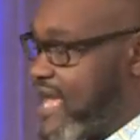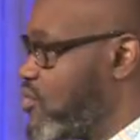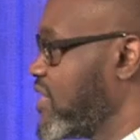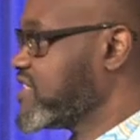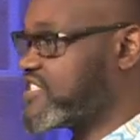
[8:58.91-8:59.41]
I
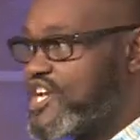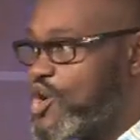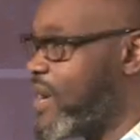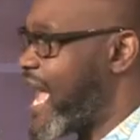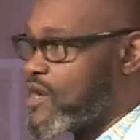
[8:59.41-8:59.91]
don't want to
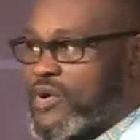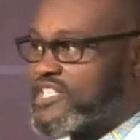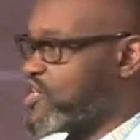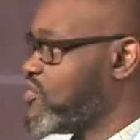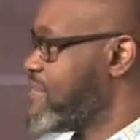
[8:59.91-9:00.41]
deal
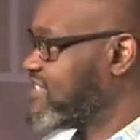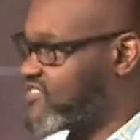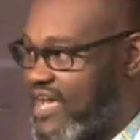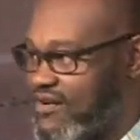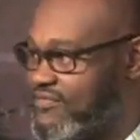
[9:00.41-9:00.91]
with
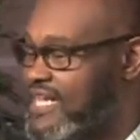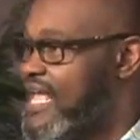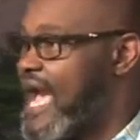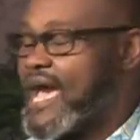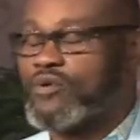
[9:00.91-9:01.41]
myself.
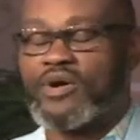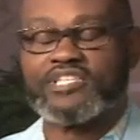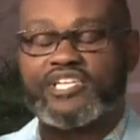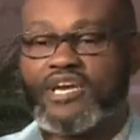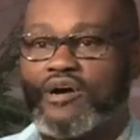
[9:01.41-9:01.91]
I don't want
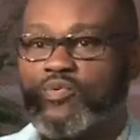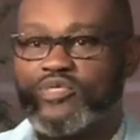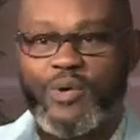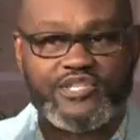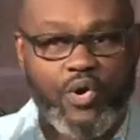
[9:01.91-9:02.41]
to deal
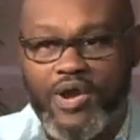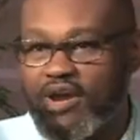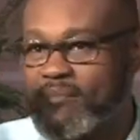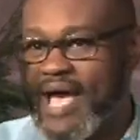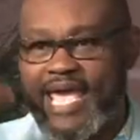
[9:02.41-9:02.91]
with what's going
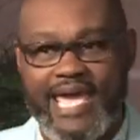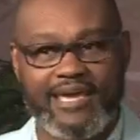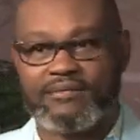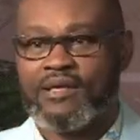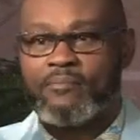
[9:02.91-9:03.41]
on in my
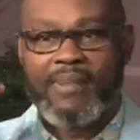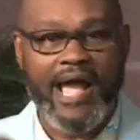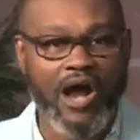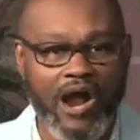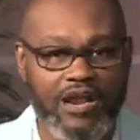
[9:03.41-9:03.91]
head, my
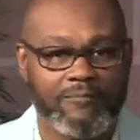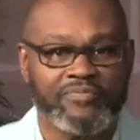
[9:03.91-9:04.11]
heart.